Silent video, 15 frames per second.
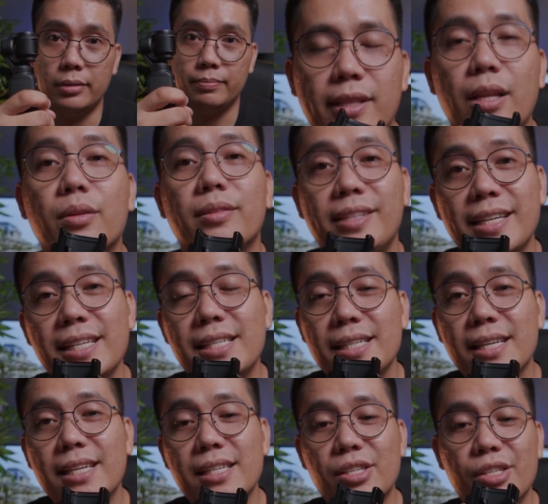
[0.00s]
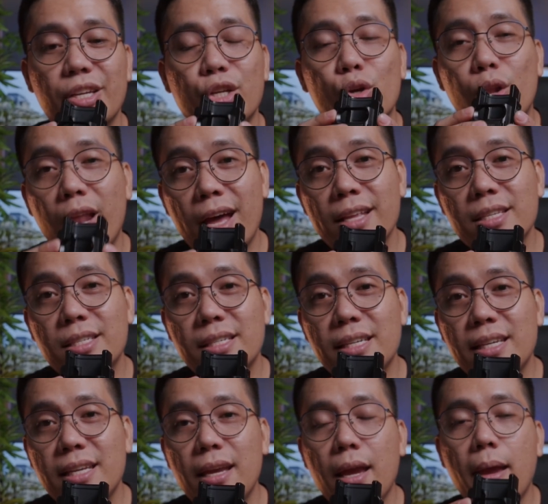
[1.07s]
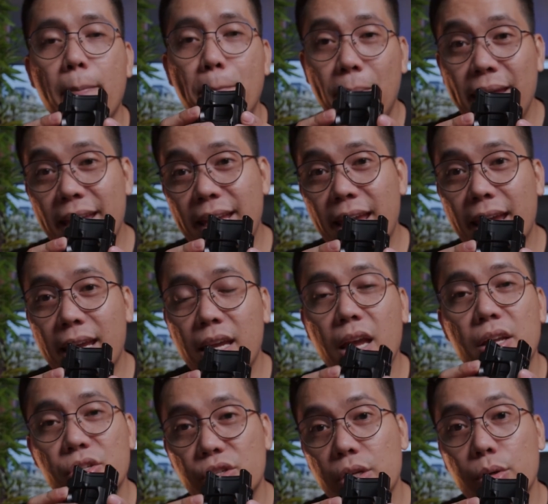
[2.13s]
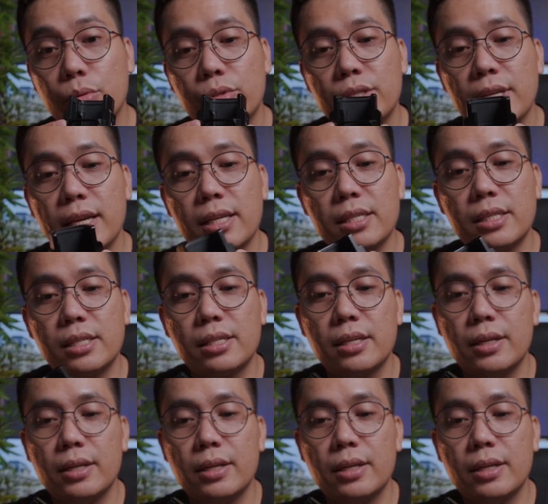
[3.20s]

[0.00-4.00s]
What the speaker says: Now this is the Ulanzi PK-06.